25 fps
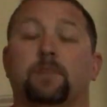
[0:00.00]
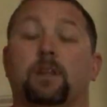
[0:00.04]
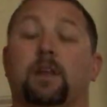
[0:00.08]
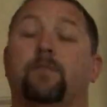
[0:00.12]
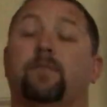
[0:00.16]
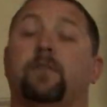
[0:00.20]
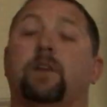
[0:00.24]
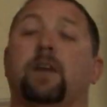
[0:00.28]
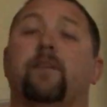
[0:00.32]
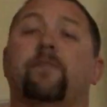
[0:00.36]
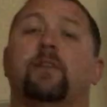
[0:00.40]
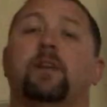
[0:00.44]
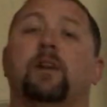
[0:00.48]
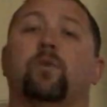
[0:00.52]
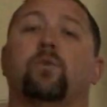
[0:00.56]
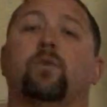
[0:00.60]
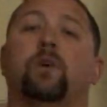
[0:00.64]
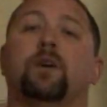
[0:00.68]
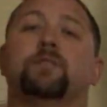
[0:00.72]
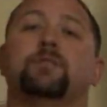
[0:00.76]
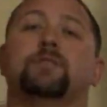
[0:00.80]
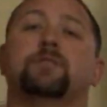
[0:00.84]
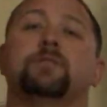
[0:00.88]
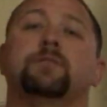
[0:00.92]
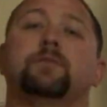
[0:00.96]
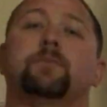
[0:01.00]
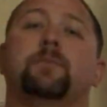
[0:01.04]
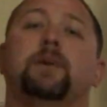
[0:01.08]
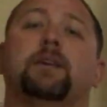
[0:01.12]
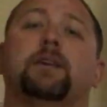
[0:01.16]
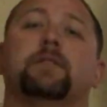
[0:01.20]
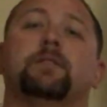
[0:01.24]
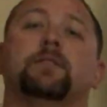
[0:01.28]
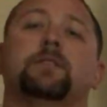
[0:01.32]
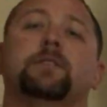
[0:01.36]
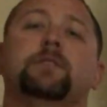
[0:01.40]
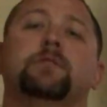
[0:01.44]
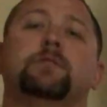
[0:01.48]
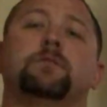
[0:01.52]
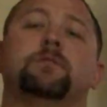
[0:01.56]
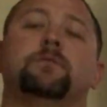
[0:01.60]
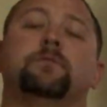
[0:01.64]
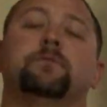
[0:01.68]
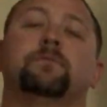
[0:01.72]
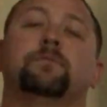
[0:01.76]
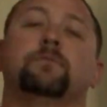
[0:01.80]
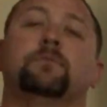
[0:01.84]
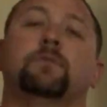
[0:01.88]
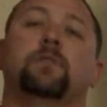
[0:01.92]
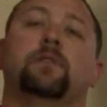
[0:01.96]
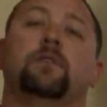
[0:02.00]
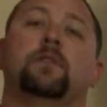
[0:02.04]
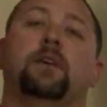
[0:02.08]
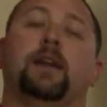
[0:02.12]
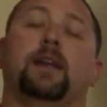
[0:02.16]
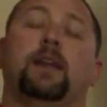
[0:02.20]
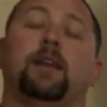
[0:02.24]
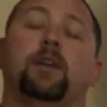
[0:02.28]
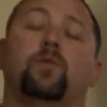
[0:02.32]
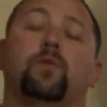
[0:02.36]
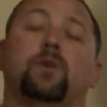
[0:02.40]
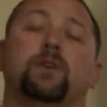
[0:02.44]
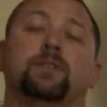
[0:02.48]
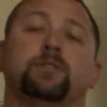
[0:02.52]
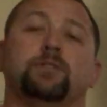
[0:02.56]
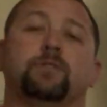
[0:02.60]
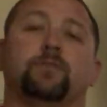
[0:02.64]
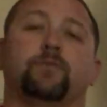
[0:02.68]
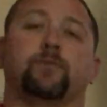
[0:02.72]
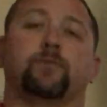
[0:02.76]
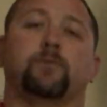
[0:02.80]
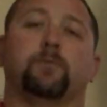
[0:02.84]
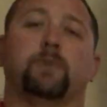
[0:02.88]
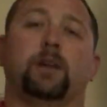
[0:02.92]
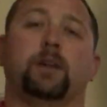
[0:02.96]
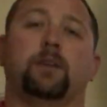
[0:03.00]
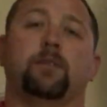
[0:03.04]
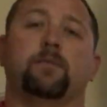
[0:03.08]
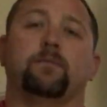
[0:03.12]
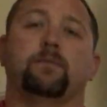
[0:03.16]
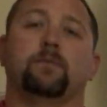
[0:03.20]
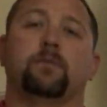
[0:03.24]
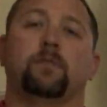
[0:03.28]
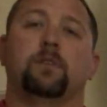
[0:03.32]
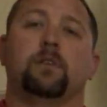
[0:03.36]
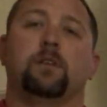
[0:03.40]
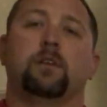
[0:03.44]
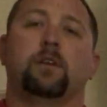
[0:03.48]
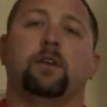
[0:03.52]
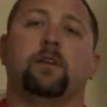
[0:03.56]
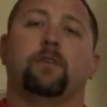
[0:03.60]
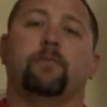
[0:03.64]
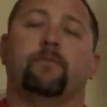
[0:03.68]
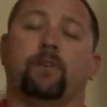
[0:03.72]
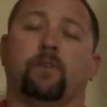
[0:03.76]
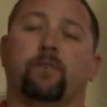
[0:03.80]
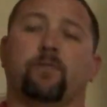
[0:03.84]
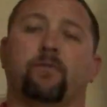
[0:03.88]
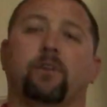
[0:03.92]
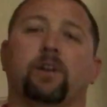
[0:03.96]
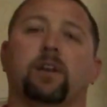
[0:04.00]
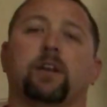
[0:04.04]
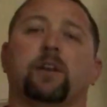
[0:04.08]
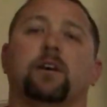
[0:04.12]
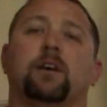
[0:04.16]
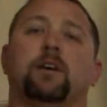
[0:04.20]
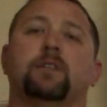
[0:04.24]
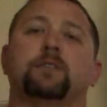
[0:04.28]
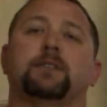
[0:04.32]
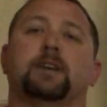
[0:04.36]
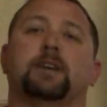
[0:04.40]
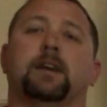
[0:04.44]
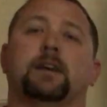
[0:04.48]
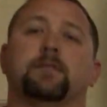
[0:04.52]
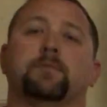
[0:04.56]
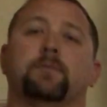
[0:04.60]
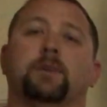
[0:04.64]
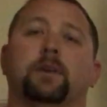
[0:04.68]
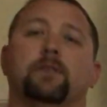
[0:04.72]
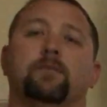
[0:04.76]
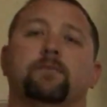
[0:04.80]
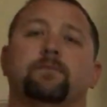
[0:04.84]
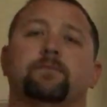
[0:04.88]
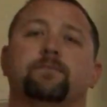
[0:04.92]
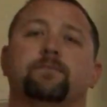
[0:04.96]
If you have any questions about this, any questions for me, feel free to contact me.